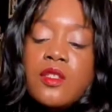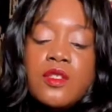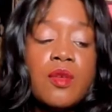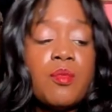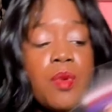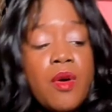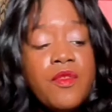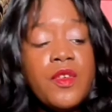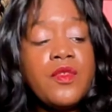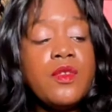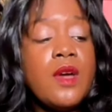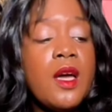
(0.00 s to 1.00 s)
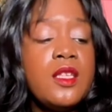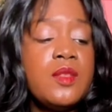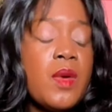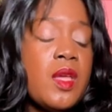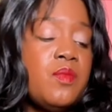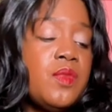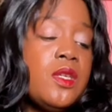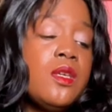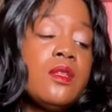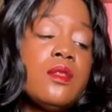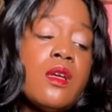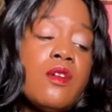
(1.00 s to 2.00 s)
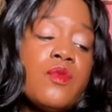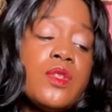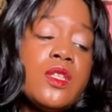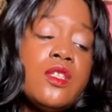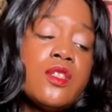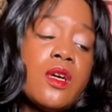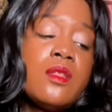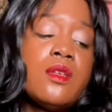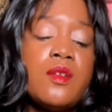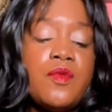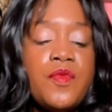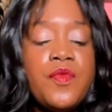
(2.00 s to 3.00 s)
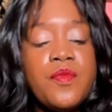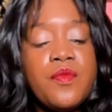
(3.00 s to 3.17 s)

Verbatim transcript: So both of you guys might be in love with each other.